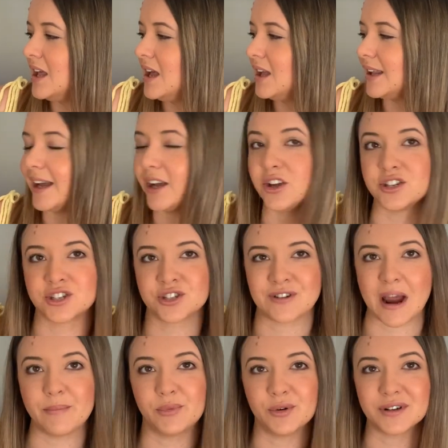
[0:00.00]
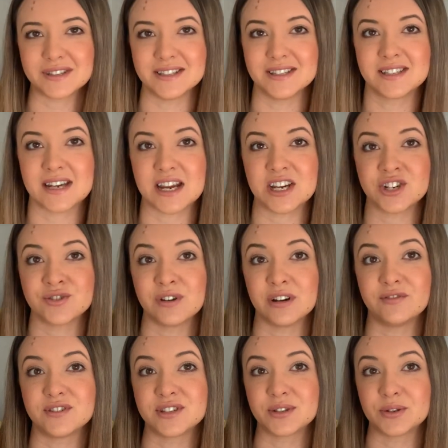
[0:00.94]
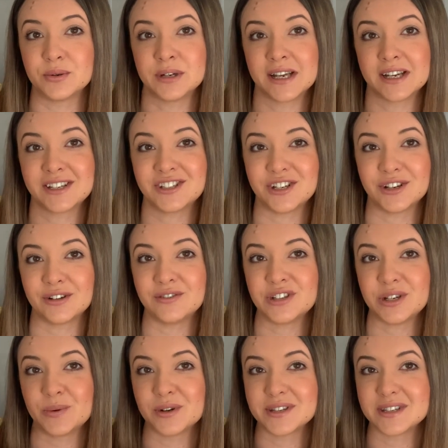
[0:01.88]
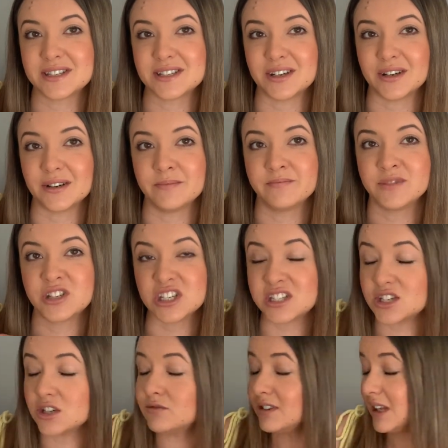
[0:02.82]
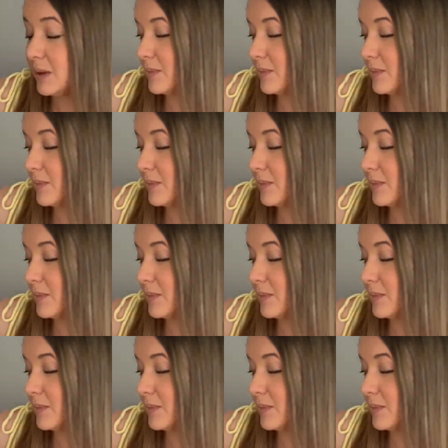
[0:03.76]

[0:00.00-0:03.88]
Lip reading: like her scrapbooks and stationery for school next year if she wants to. She's still really